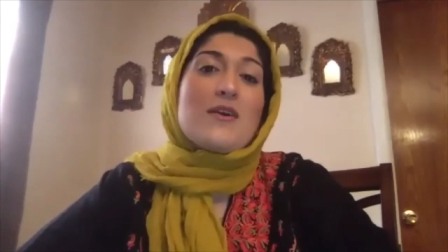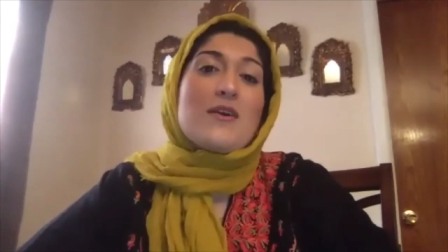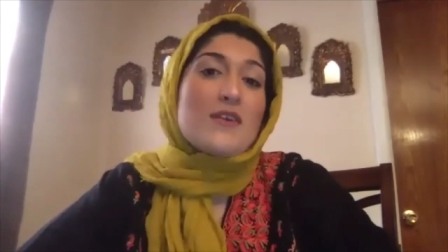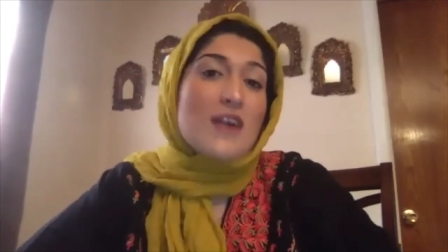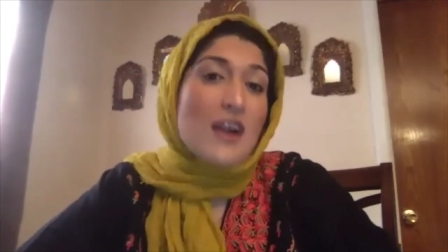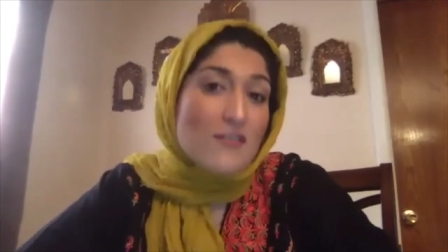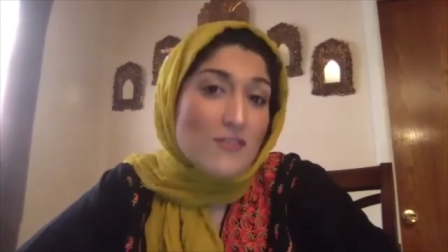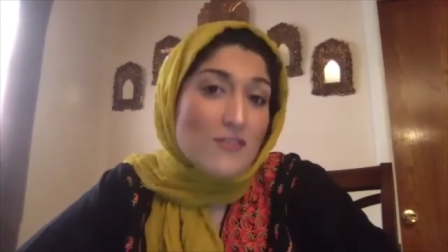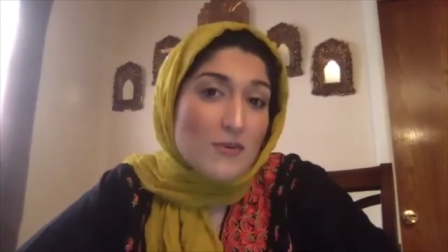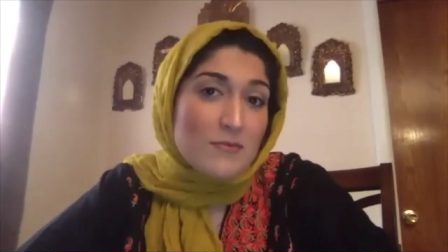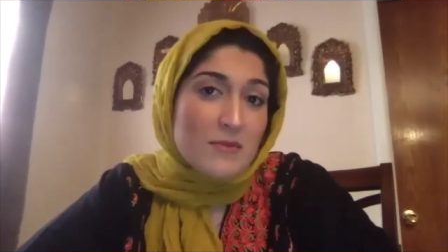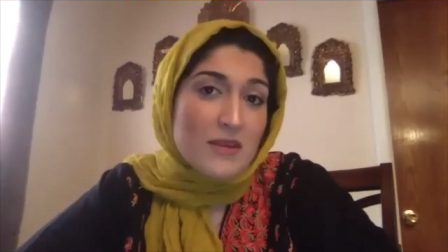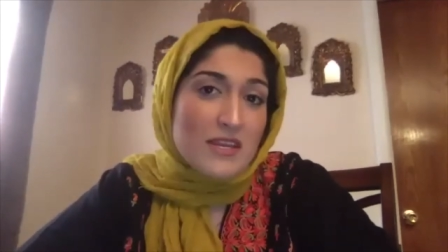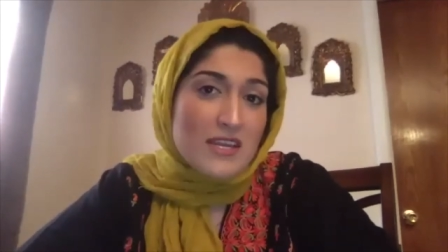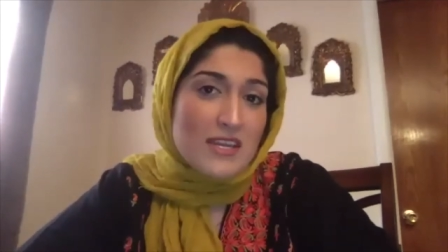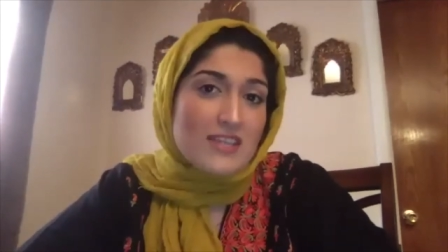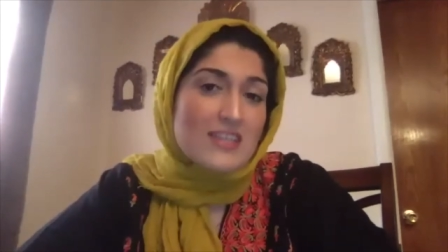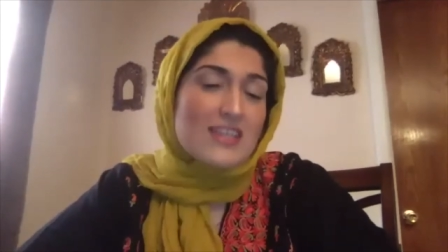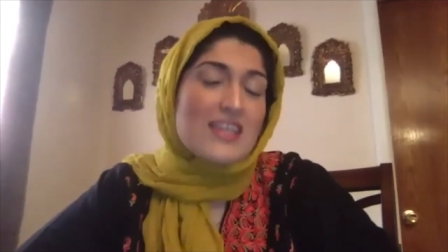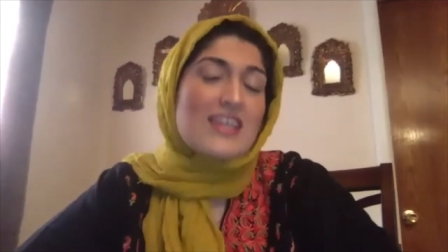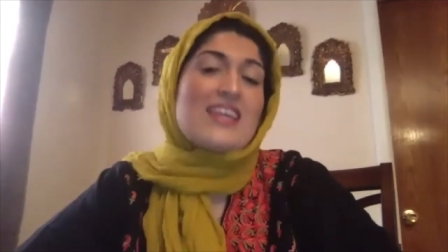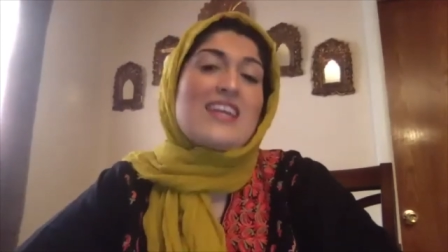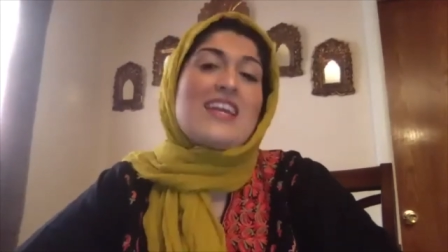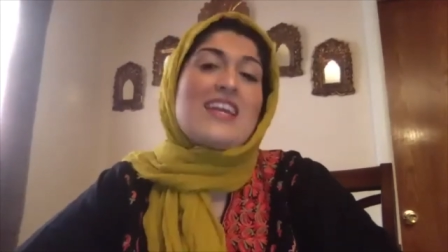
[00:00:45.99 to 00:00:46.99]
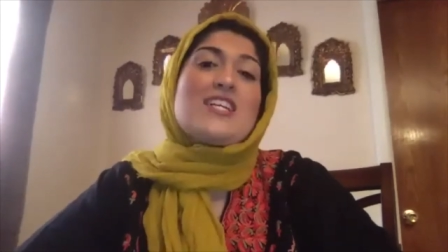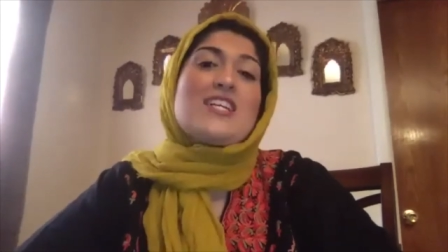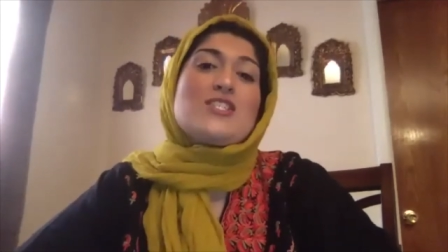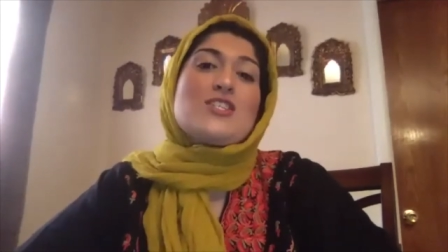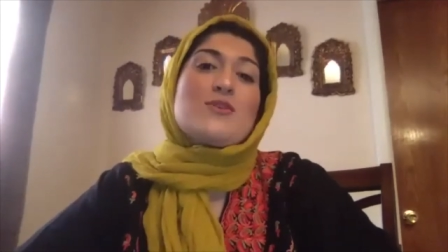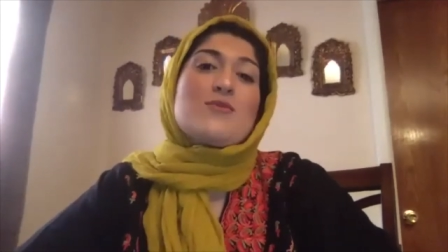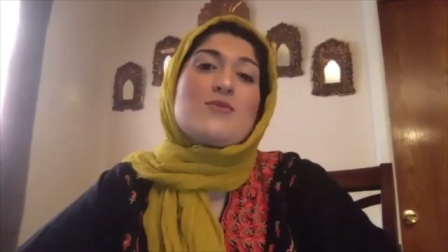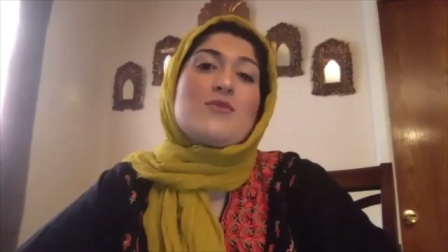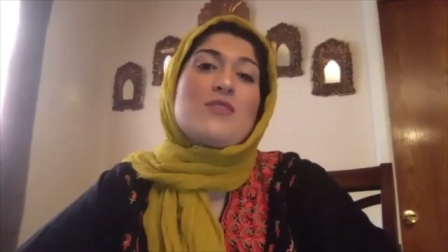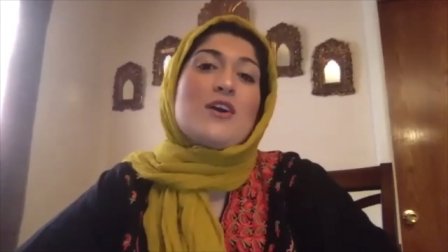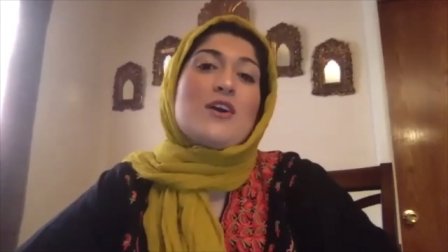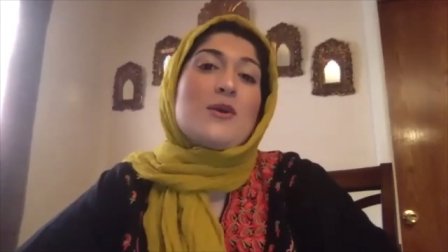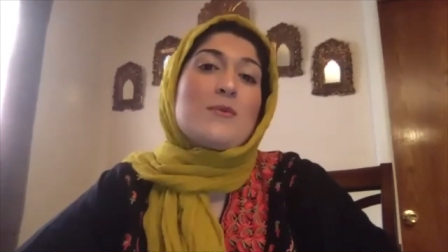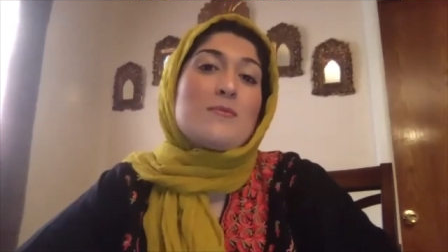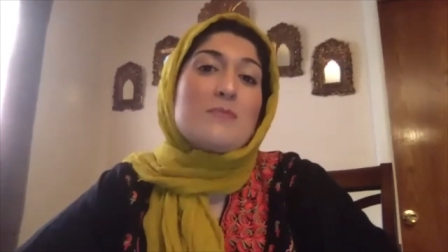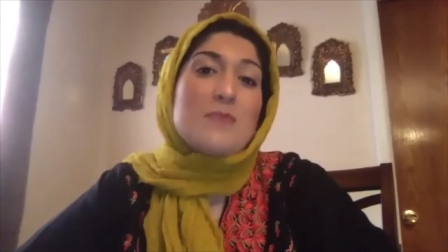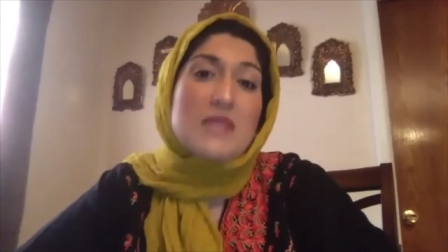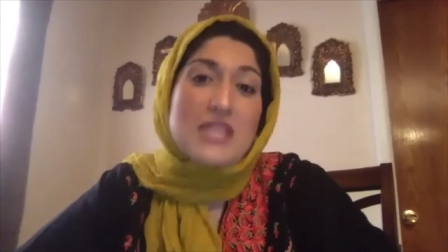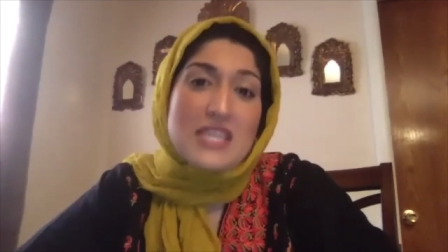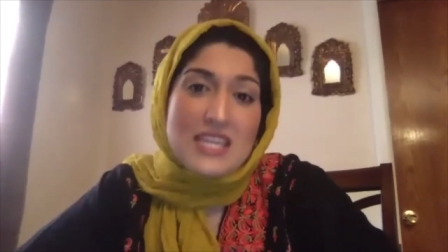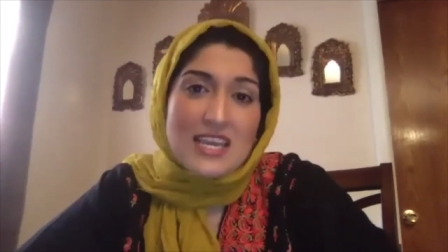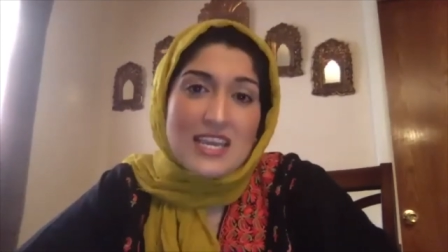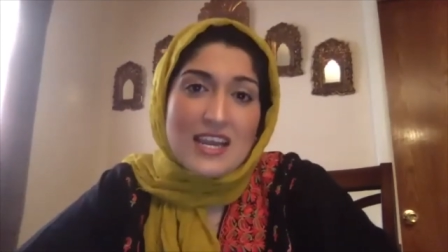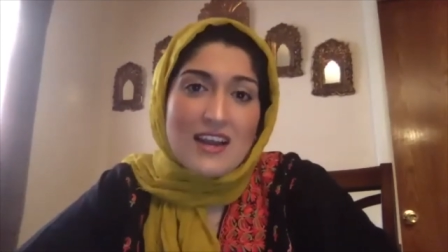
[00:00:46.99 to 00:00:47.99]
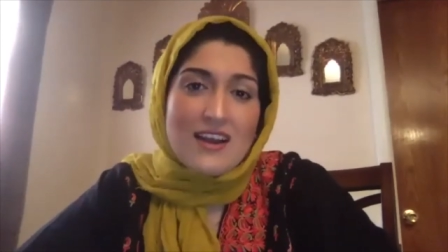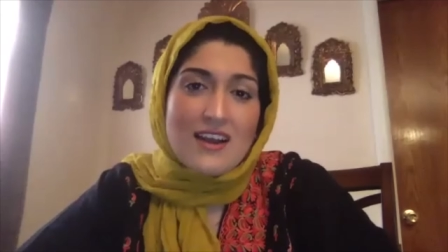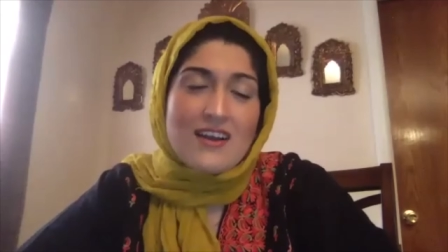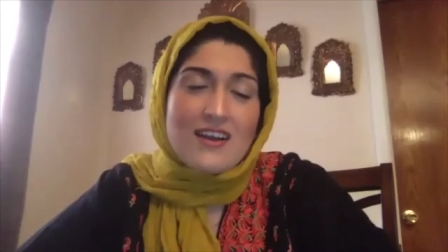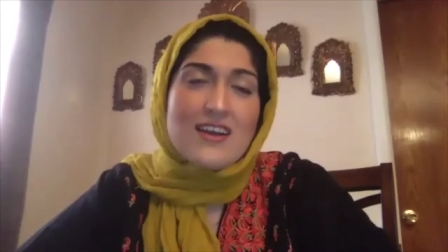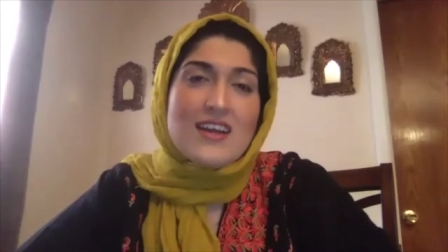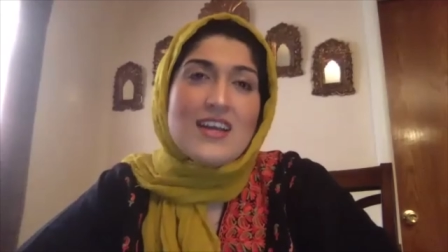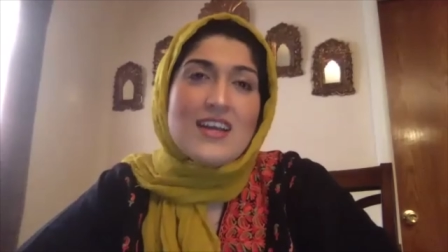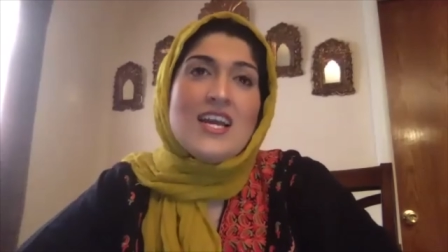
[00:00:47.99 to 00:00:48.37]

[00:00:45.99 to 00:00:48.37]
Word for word: government, engaging with our media